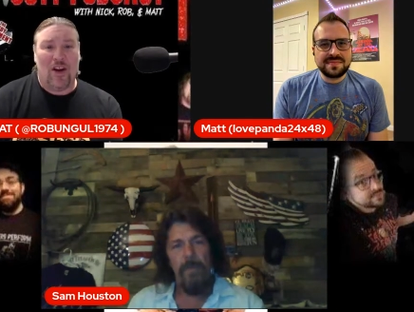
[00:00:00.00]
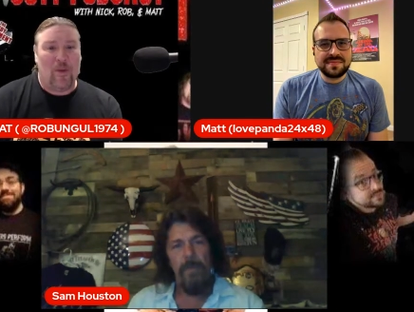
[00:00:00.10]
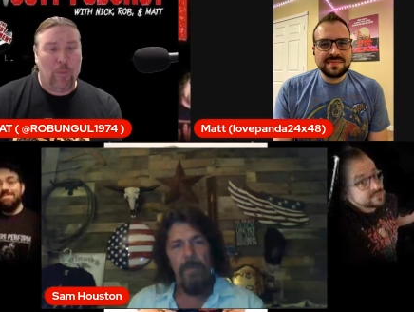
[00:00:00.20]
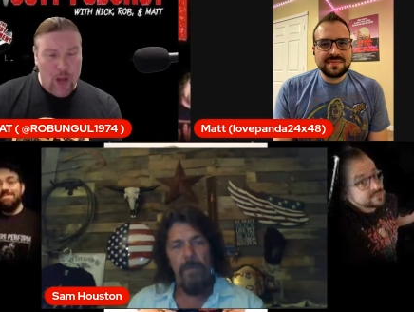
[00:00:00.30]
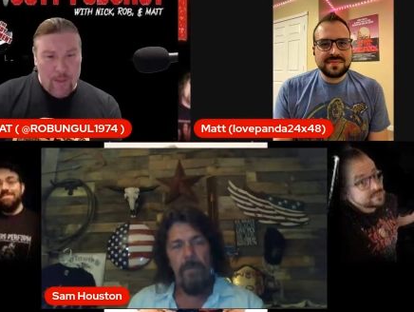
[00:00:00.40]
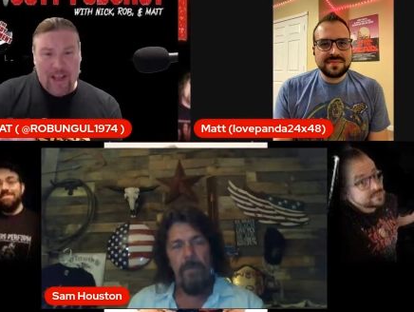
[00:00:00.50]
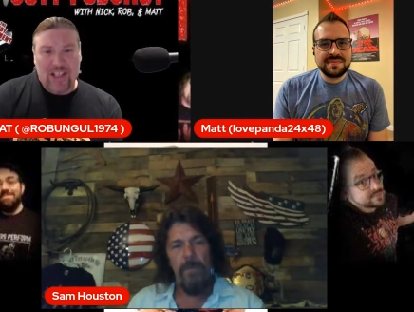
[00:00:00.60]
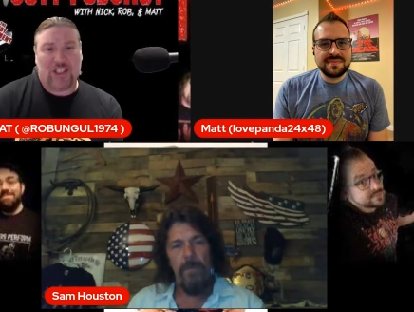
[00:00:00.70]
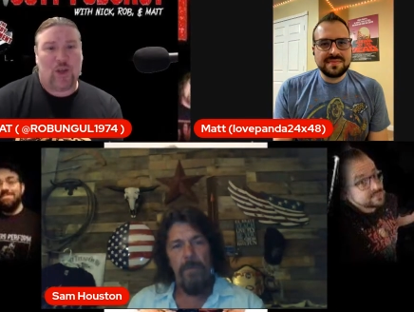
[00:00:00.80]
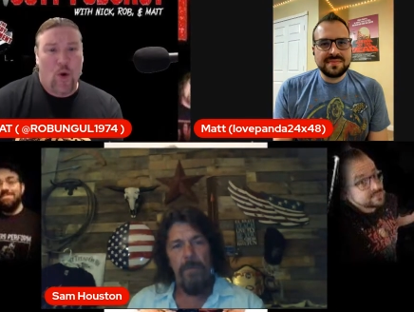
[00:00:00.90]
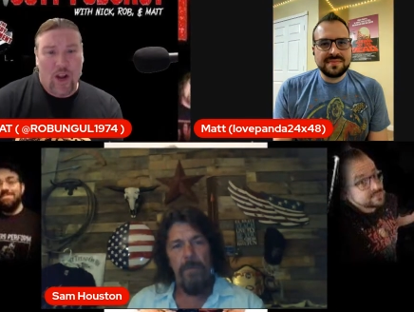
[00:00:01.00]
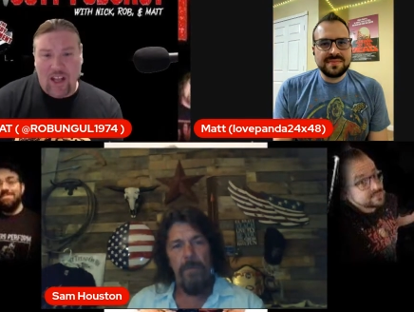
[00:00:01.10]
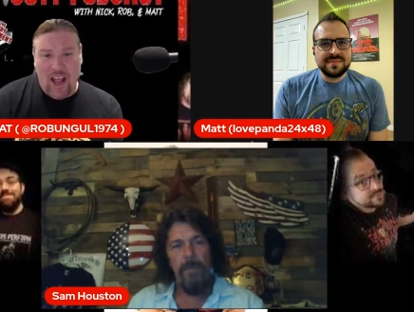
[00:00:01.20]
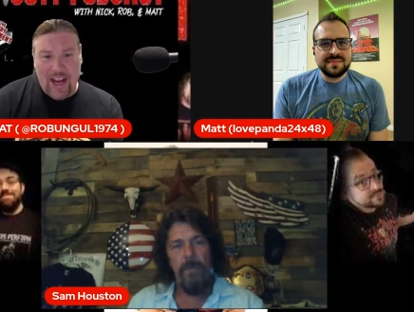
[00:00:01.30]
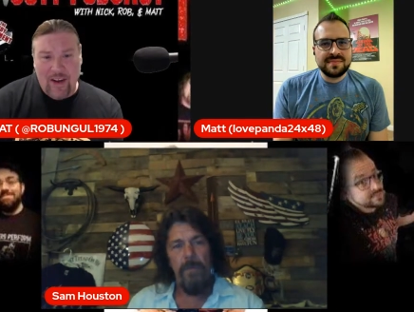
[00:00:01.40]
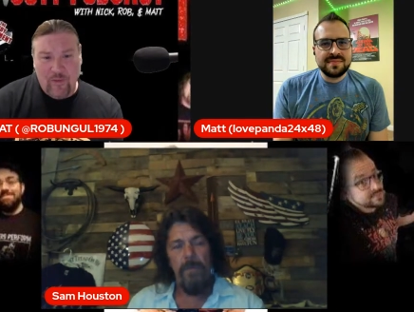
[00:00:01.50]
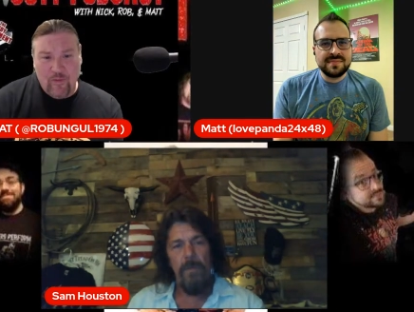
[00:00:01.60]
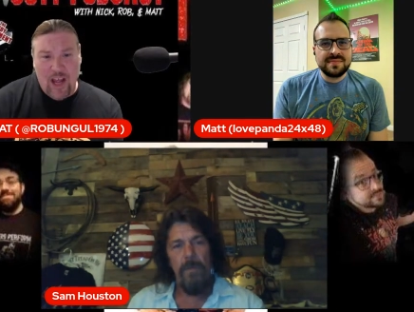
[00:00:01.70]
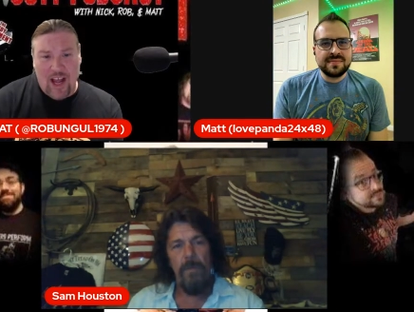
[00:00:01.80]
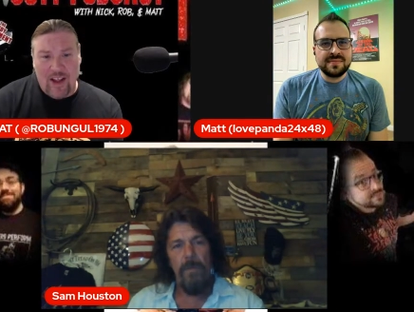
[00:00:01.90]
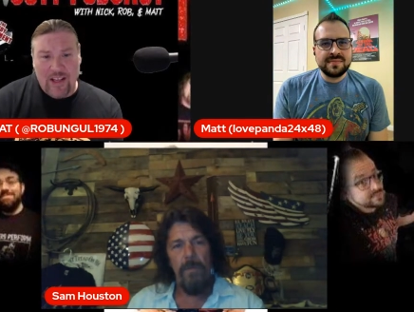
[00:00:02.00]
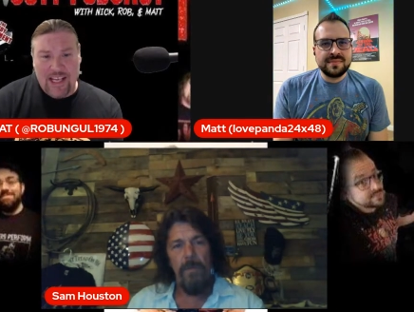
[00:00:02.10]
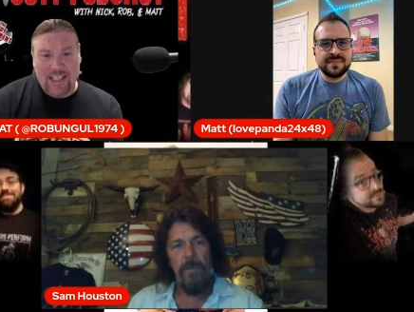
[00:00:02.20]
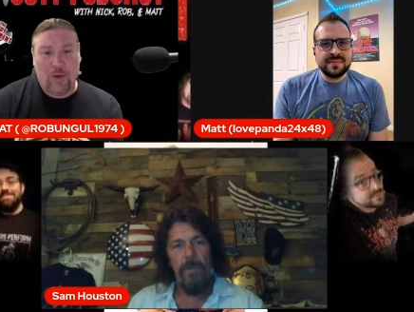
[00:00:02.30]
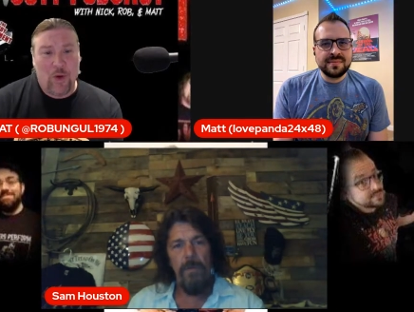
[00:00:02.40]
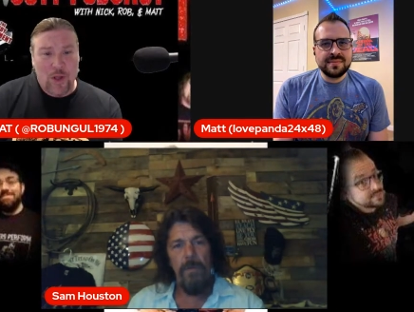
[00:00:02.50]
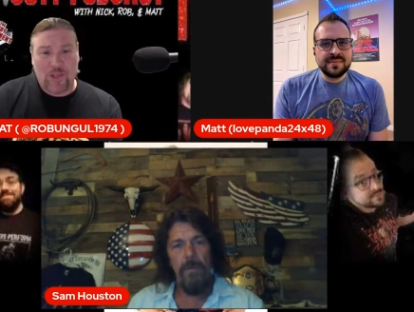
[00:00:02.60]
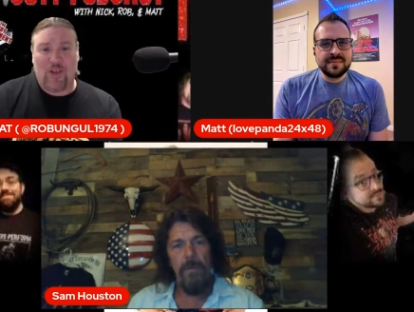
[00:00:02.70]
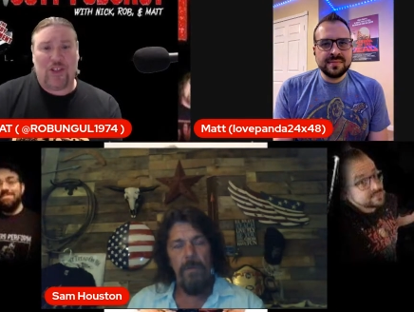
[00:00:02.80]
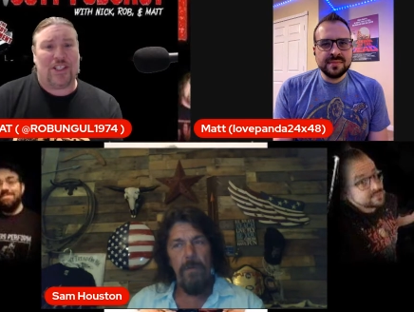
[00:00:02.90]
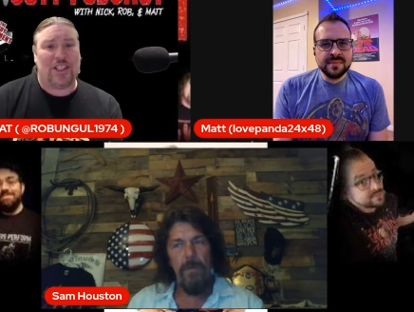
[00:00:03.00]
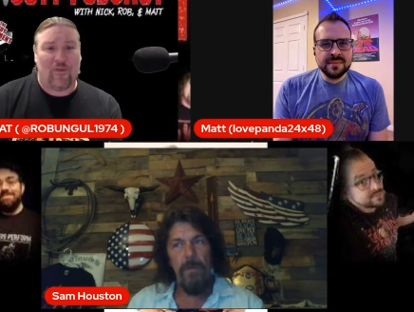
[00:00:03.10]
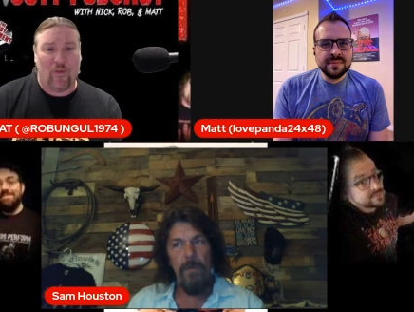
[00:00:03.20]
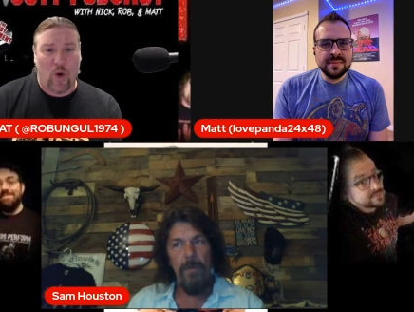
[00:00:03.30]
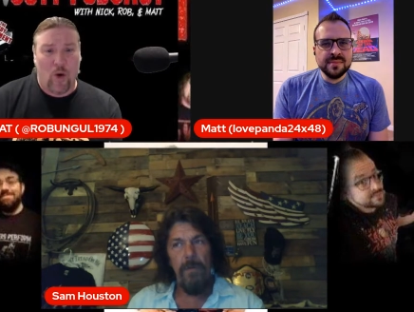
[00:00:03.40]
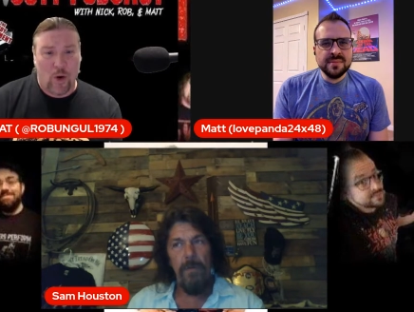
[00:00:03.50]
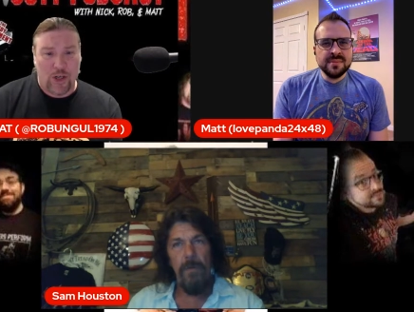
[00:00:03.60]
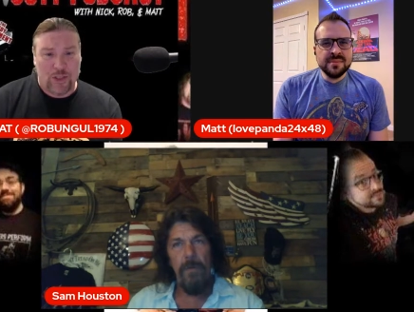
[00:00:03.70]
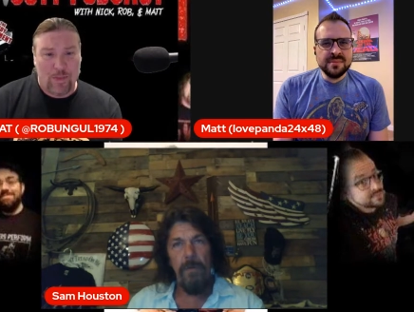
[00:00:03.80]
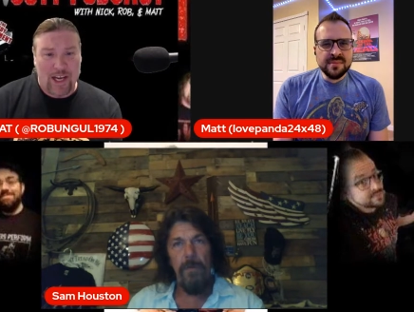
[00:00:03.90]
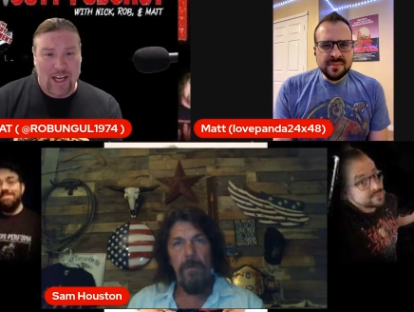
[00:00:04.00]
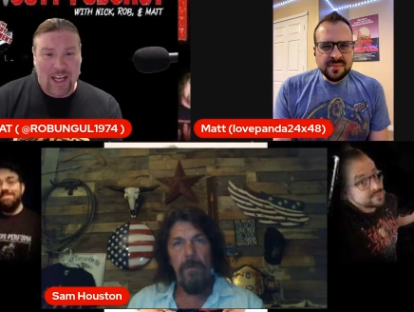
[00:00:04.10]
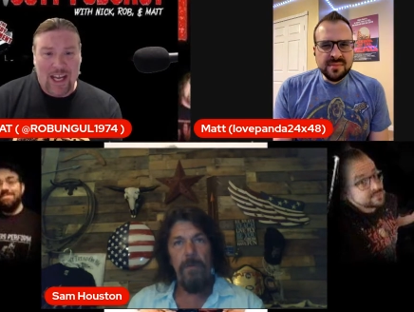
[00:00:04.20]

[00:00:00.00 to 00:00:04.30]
Speaker 1: You know, a pretty big storyline, uh, Dusty Rhodes versus the Four Horsemen.